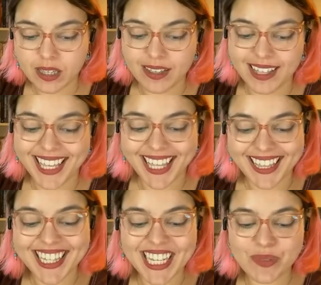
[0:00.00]

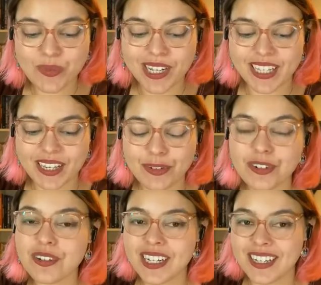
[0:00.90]
This one, if you're,